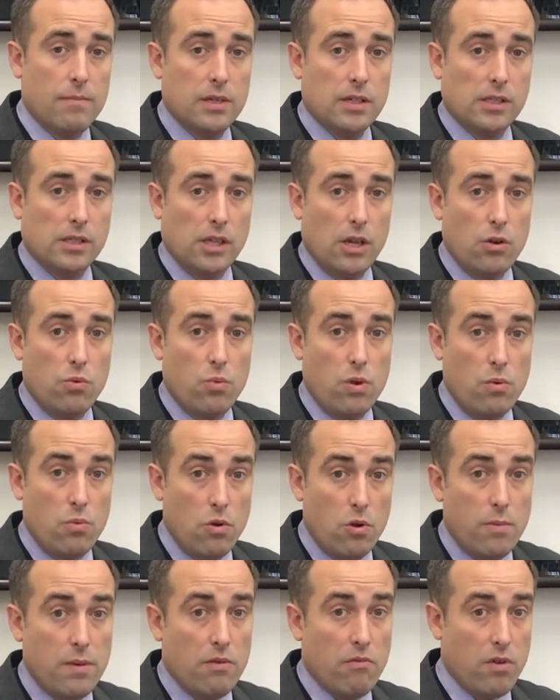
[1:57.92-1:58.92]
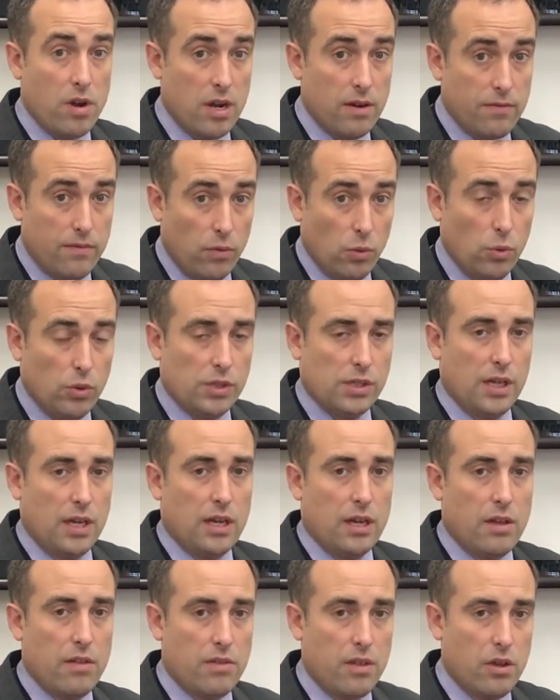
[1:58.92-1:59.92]
So we will be reinforcing
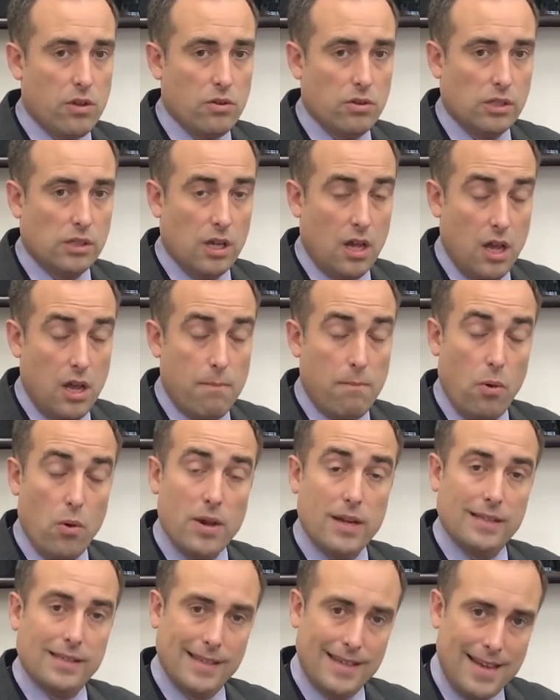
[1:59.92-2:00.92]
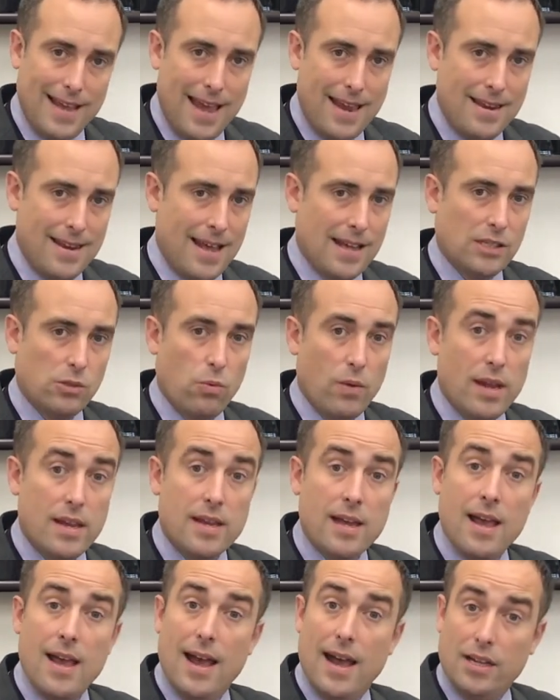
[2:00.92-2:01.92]
those points again next week
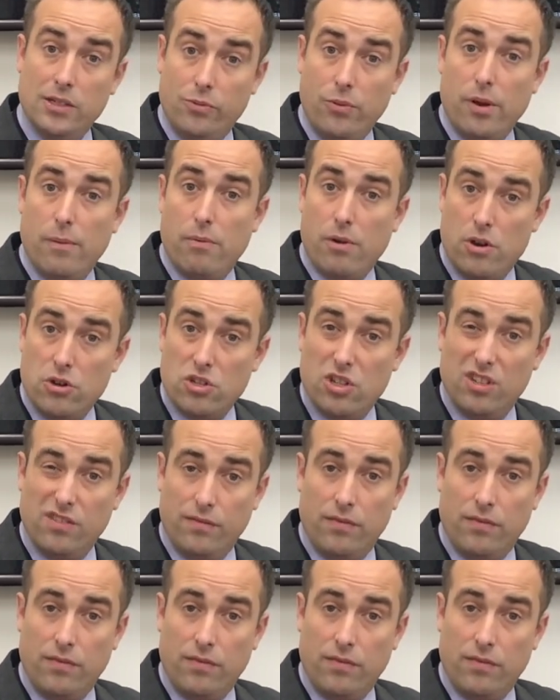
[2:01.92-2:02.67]
as we approach this